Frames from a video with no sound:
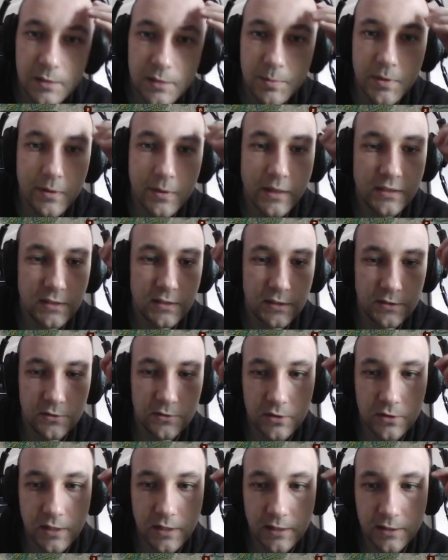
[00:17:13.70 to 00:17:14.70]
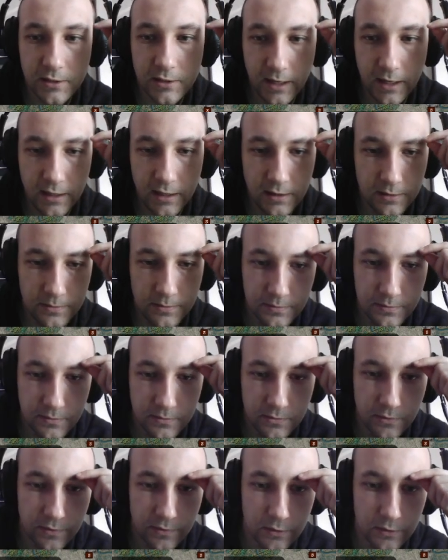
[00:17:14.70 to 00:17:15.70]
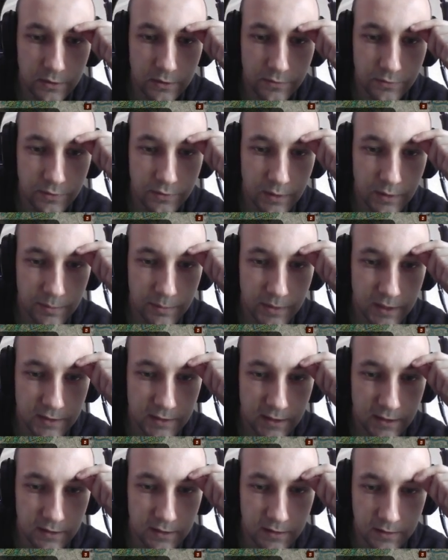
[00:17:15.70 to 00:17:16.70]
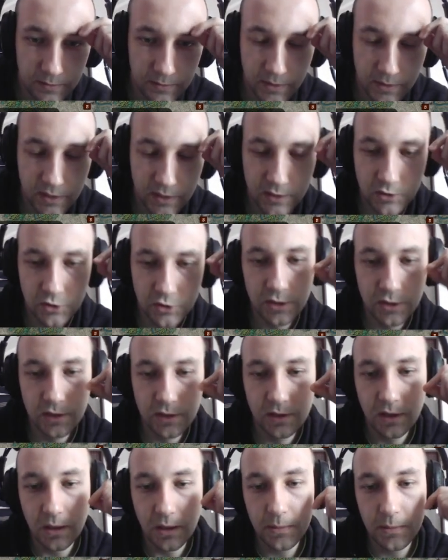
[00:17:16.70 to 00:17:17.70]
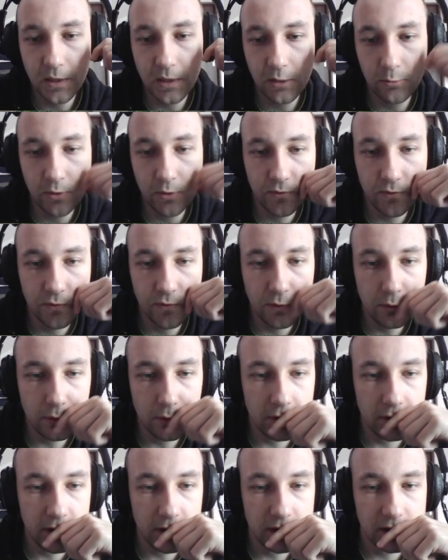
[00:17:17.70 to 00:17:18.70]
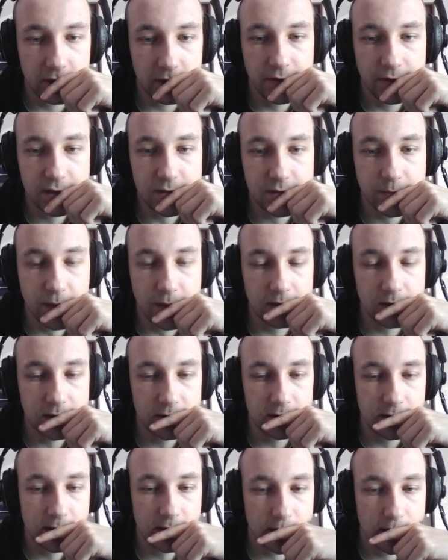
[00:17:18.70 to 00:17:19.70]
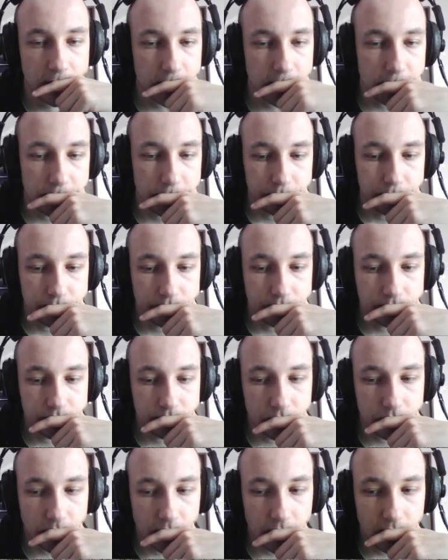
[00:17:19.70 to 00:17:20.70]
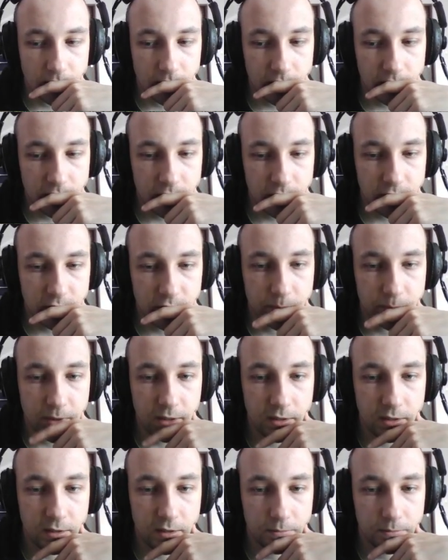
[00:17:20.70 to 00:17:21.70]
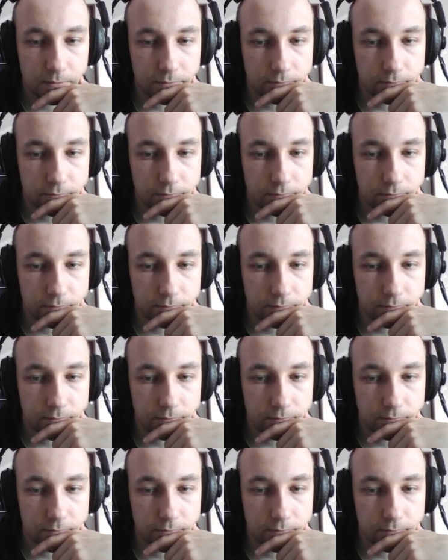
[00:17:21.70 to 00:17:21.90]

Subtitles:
diplomacy is not that great, with only 3% per cheat, but with full investments, it should be.